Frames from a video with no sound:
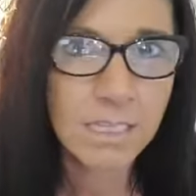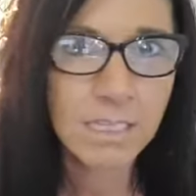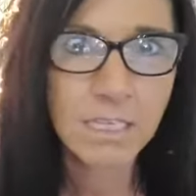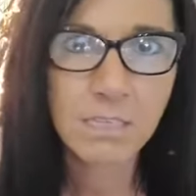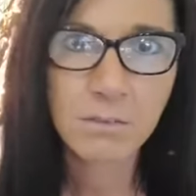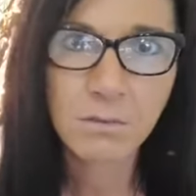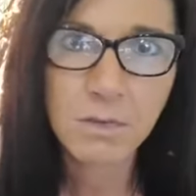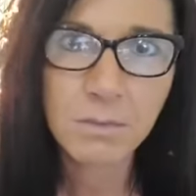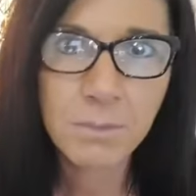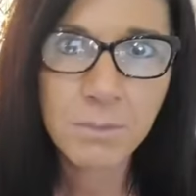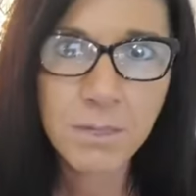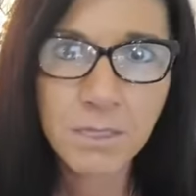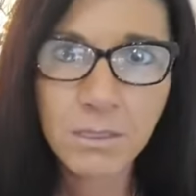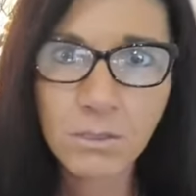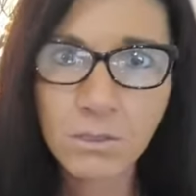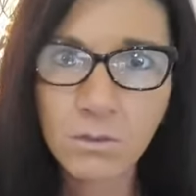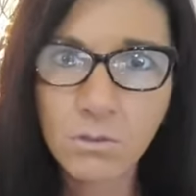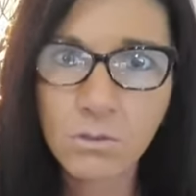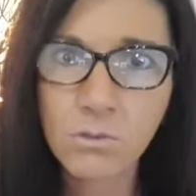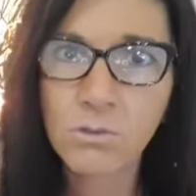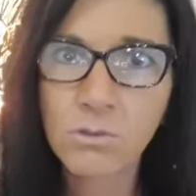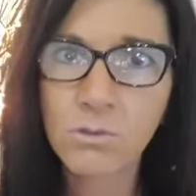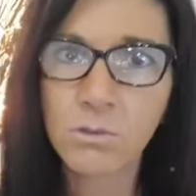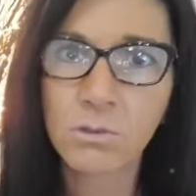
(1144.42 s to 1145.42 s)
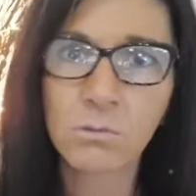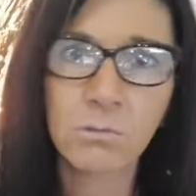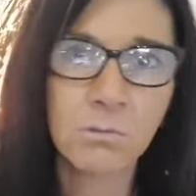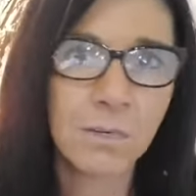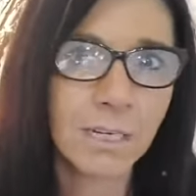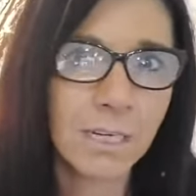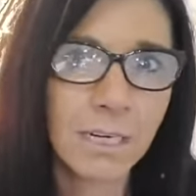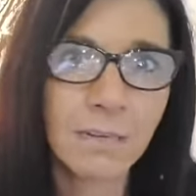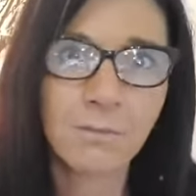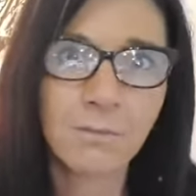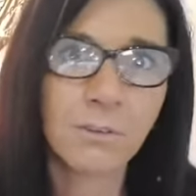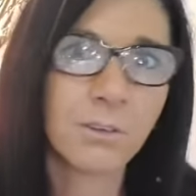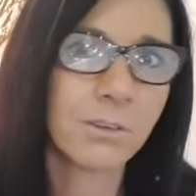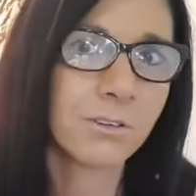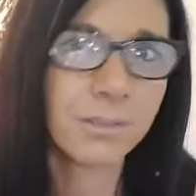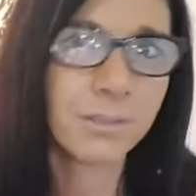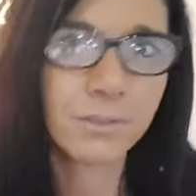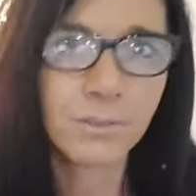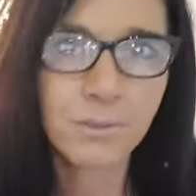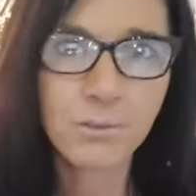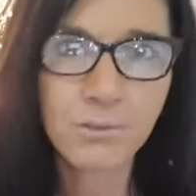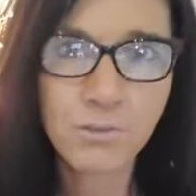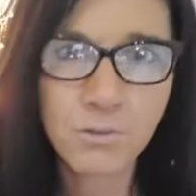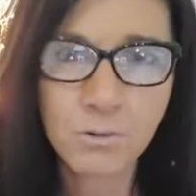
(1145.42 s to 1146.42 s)
these three pills or whatever
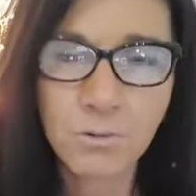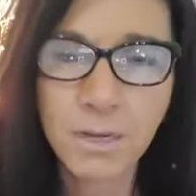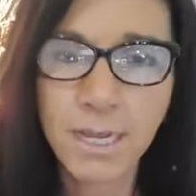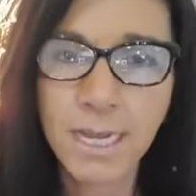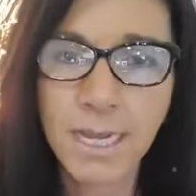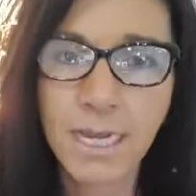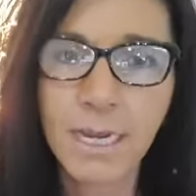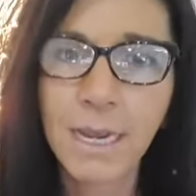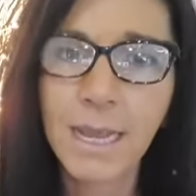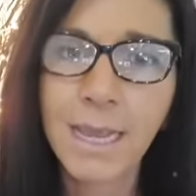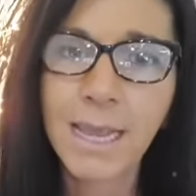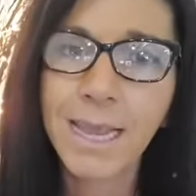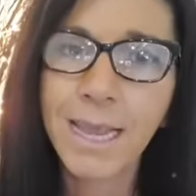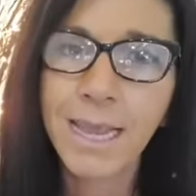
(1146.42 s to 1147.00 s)
to lose weight